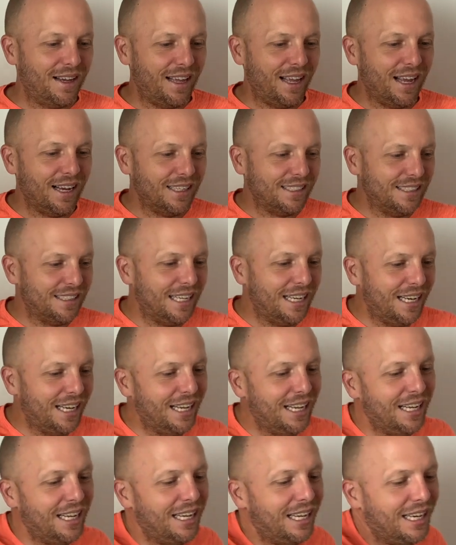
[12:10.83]

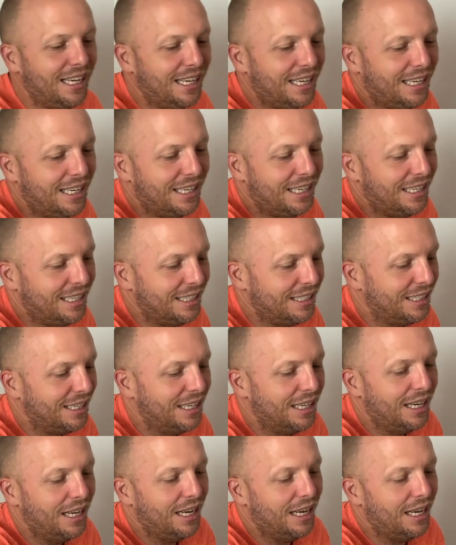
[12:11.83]
Excellent.
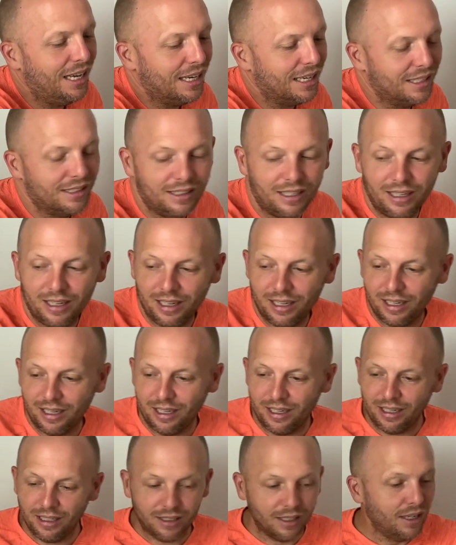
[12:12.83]

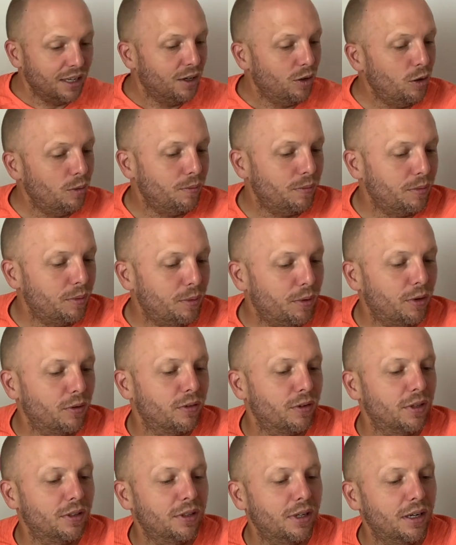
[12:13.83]
Excellent. Oh, put it
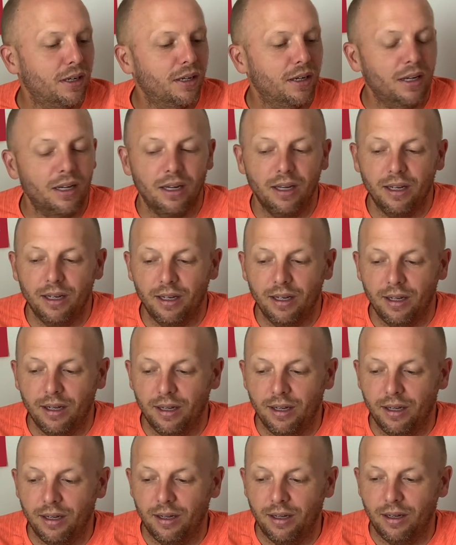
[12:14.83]
on the side.
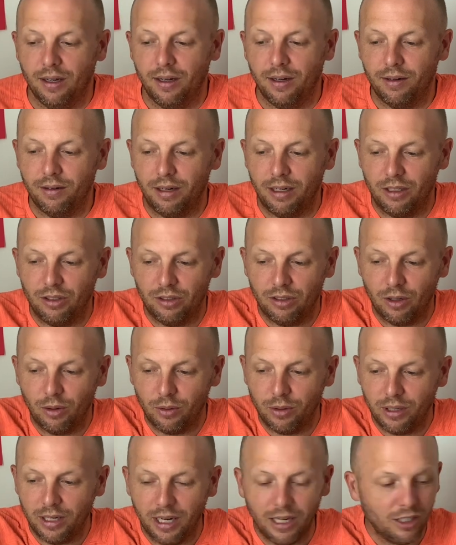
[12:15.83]
All right, so
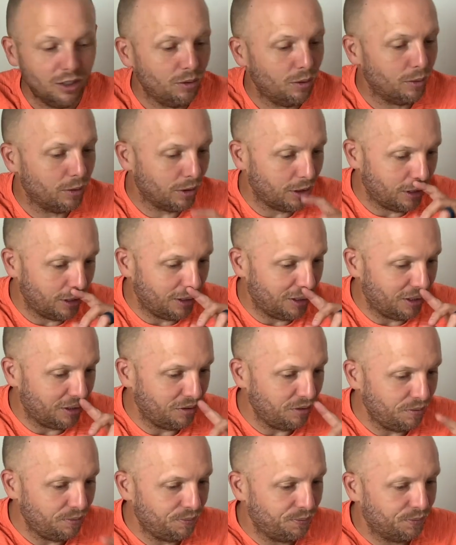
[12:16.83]
next what we're going to
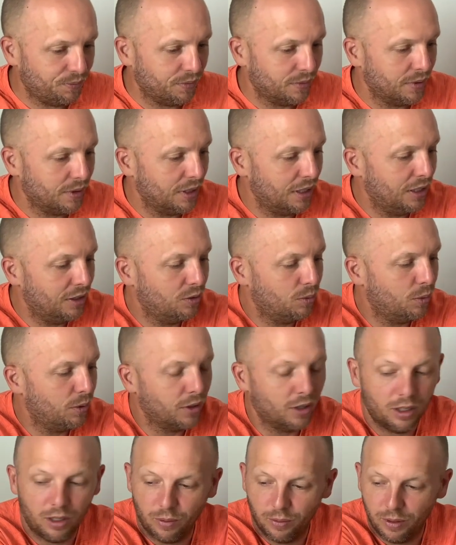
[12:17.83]
do is we're
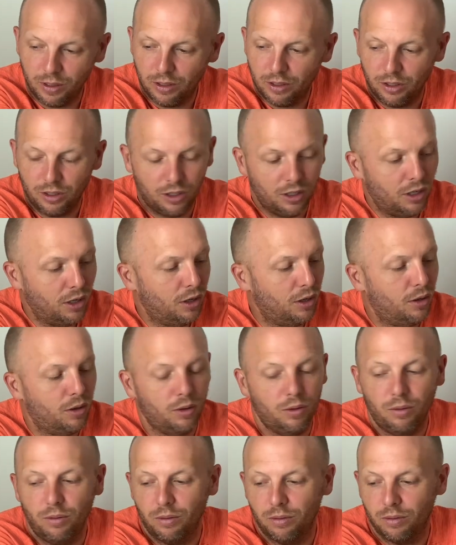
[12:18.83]
going
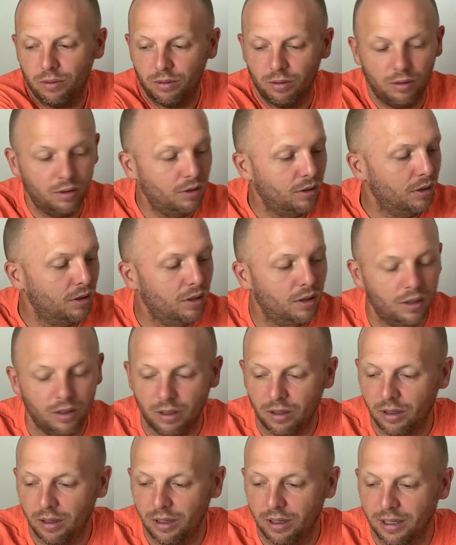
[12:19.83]
to
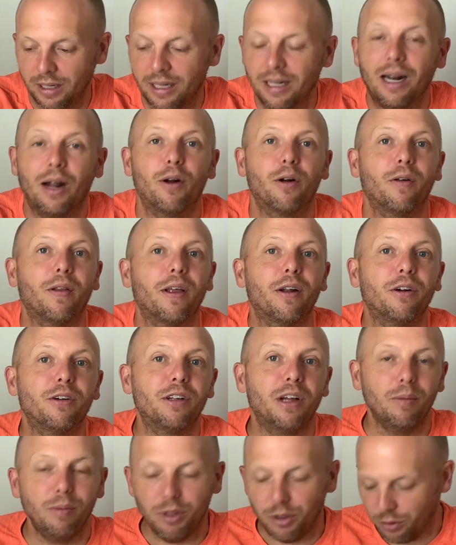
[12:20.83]
get out our letter
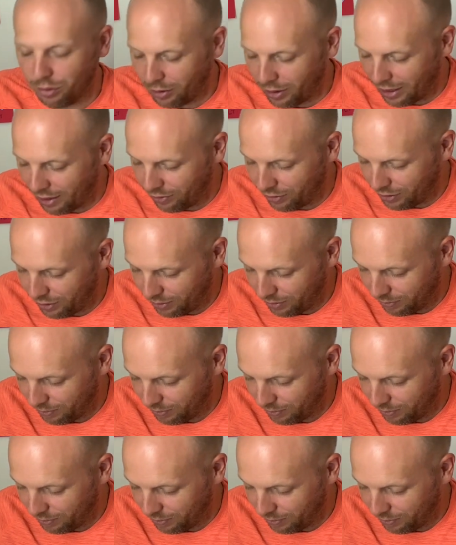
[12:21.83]
W craft.